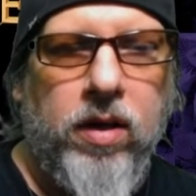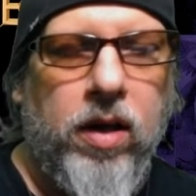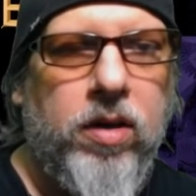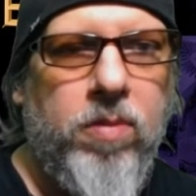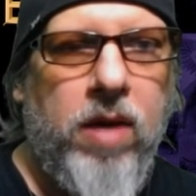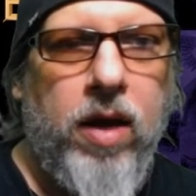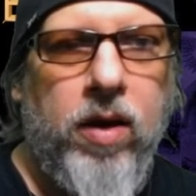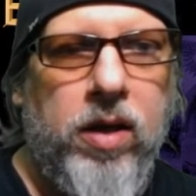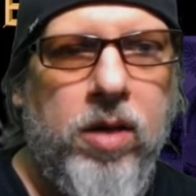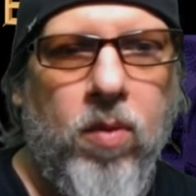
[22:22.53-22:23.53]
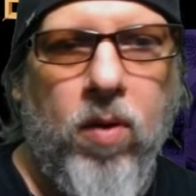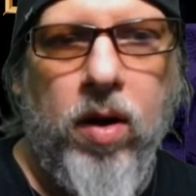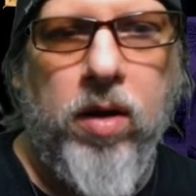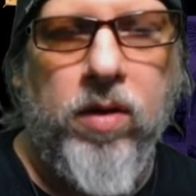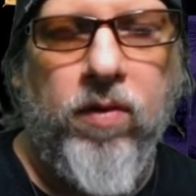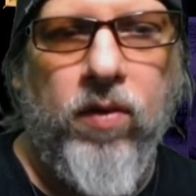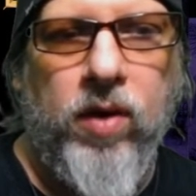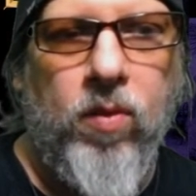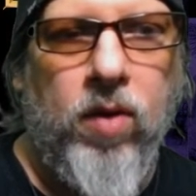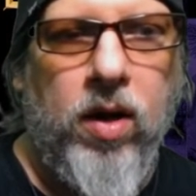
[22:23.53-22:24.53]
Doesn't matter anymore. Your
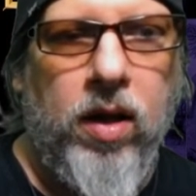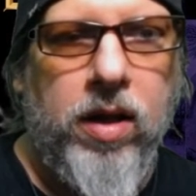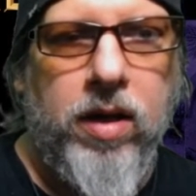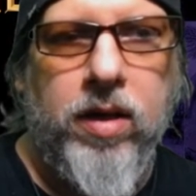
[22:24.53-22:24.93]
free will